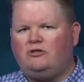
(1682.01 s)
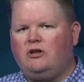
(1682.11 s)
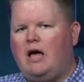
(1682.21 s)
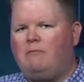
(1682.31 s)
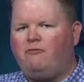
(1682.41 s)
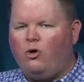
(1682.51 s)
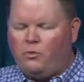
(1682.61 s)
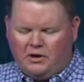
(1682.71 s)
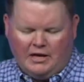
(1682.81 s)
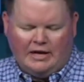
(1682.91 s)
tonight before
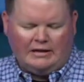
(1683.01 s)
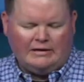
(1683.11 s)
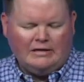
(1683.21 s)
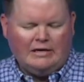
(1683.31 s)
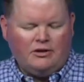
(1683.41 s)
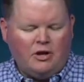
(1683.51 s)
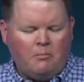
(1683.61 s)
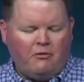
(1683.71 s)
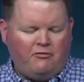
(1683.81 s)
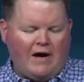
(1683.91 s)
we're done.
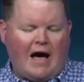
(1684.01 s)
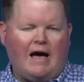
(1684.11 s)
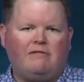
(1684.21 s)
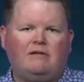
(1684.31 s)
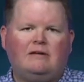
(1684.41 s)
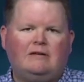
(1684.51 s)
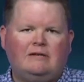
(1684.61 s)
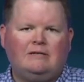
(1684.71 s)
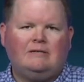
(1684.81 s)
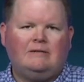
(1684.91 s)
Number five,
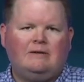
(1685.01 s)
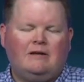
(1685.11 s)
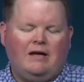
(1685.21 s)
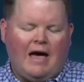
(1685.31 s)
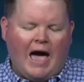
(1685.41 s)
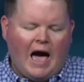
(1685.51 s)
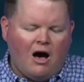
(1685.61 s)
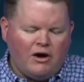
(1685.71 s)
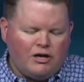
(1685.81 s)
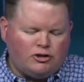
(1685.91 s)

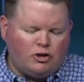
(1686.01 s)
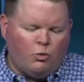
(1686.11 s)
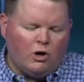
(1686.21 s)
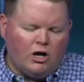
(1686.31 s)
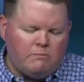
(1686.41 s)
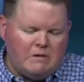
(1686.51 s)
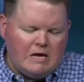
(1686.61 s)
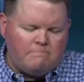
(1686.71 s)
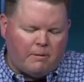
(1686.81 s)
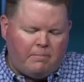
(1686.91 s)
how is the world
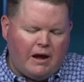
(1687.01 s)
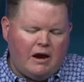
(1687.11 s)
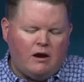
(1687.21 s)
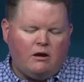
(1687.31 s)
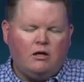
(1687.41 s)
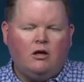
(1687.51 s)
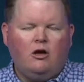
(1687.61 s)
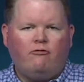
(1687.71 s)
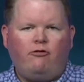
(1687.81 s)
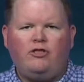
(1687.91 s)
being prepared
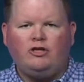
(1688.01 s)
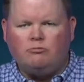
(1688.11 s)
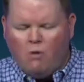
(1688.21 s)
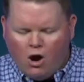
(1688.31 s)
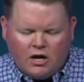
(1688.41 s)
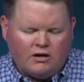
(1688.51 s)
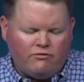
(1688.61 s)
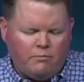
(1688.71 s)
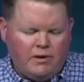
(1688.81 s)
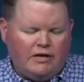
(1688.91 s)
for this mark
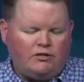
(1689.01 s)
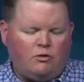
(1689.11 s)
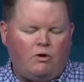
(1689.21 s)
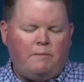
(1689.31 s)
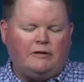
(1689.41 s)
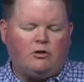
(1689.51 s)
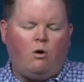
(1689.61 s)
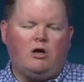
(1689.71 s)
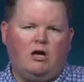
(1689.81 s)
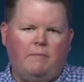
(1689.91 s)
of the beast that we've been
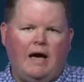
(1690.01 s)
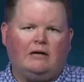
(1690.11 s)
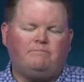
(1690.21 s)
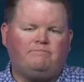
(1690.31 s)
talking about?